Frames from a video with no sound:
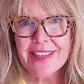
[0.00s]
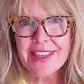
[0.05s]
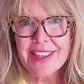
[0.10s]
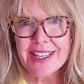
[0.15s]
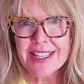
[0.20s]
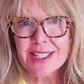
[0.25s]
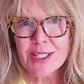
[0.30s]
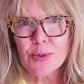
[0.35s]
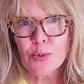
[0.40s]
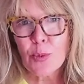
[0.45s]

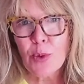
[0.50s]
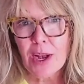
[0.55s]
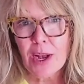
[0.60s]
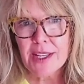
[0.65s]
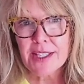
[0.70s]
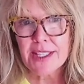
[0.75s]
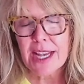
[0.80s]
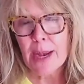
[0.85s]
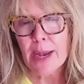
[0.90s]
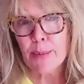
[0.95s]
this
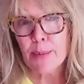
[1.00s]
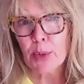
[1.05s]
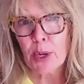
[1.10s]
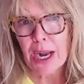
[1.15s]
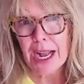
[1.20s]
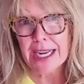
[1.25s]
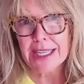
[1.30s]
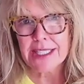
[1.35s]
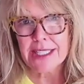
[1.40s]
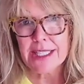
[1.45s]
was a
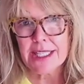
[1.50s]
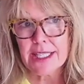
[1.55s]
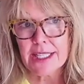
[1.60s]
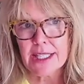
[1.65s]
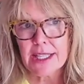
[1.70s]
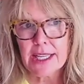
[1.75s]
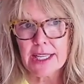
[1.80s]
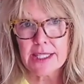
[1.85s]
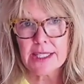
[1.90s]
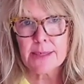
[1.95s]
practice
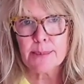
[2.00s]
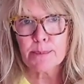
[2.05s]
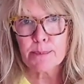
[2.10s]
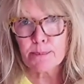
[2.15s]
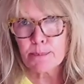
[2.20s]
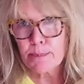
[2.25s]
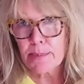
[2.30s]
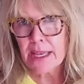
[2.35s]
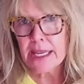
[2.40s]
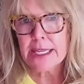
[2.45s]
that's
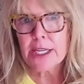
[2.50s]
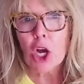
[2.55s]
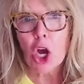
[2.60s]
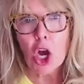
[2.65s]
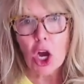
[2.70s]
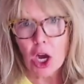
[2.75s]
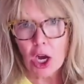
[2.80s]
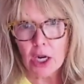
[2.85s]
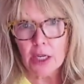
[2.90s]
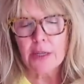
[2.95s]
been
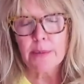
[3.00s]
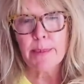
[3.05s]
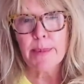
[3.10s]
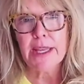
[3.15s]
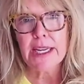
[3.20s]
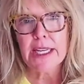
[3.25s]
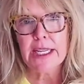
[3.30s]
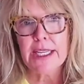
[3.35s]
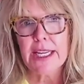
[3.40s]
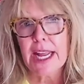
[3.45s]

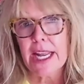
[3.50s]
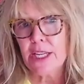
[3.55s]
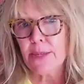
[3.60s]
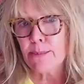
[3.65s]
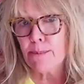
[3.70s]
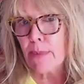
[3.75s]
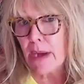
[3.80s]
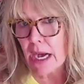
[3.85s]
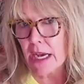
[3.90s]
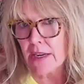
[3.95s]
augmented and
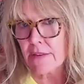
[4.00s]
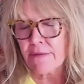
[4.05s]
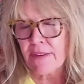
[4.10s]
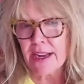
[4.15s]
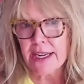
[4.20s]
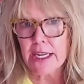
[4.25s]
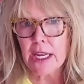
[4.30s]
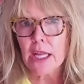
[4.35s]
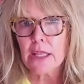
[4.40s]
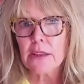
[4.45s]

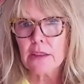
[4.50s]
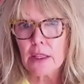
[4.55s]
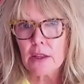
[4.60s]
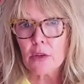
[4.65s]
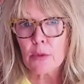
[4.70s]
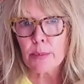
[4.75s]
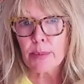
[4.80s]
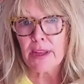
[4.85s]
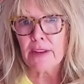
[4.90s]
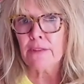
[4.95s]
modified a
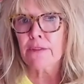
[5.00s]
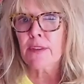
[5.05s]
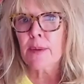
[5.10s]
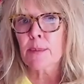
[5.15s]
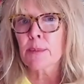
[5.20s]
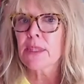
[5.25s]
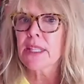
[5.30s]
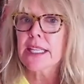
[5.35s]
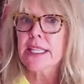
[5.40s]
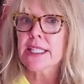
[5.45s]
little bit
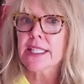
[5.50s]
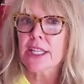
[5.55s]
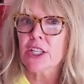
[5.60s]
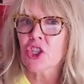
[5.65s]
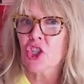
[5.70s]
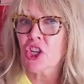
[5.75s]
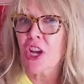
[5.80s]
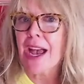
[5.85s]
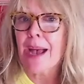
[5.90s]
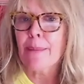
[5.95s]
from Linda
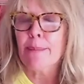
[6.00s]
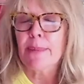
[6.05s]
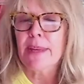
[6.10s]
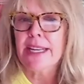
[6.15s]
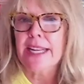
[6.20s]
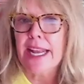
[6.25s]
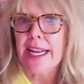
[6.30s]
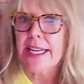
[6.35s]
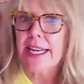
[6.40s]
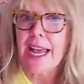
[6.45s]
Chapman
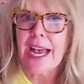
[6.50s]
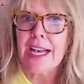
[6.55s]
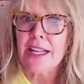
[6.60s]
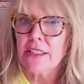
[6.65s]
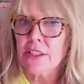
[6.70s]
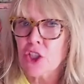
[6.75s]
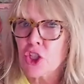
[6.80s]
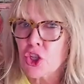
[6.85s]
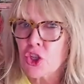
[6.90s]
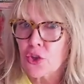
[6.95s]
and
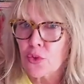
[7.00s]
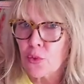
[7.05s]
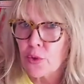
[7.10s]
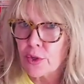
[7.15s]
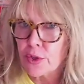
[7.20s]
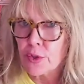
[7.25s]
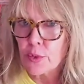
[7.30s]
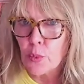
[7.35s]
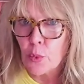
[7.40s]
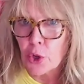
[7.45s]
Allan
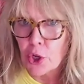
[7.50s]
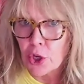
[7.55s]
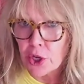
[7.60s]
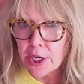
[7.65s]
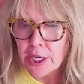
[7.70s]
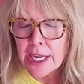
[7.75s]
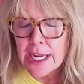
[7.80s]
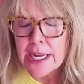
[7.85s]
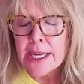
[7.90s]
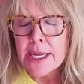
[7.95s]
Schore's work,
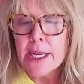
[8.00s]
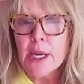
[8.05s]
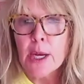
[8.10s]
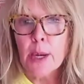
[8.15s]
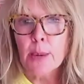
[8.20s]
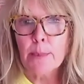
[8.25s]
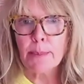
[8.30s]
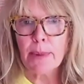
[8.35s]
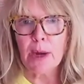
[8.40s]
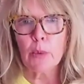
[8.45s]

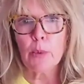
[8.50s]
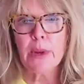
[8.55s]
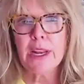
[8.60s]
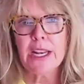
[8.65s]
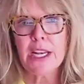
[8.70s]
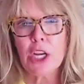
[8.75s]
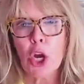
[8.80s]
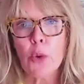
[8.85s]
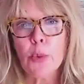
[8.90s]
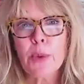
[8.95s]
but we
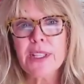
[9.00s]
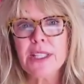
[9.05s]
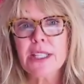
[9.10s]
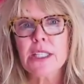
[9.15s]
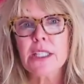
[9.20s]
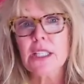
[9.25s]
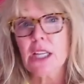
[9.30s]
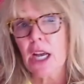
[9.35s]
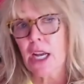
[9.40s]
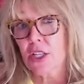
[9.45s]
know it's a
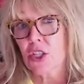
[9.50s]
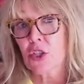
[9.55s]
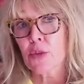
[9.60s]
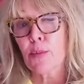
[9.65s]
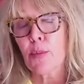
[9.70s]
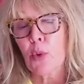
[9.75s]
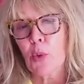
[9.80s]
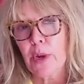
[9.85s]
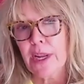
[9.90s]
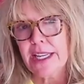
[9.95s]
touch
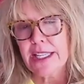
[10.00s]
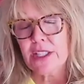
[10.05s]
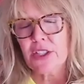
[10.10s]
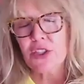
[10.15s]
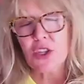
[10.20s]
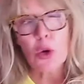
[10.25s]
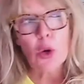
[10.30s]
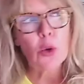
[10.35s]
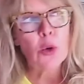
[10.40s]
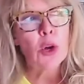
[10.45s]
point.
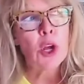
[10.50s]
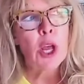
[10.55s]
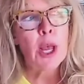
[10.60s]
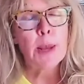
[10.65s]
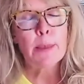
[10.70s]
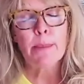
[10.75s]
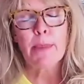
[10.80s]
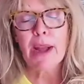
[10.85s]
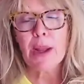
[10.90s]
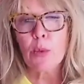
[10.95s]
So,
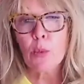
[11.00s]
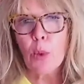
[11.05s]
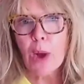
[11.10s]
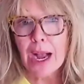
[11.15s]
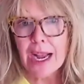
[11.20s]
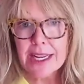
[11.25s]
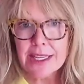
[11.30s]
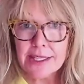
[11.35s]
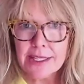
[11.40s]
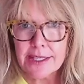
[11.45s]
my
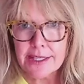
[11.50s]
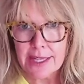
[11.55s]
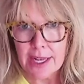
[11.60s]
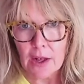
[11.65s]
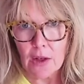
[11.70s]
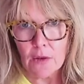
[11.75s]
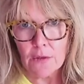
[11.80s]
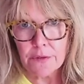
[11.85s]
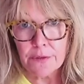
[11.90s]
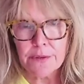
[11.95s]
wise
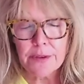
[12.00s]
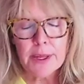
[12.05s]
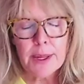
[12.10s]
self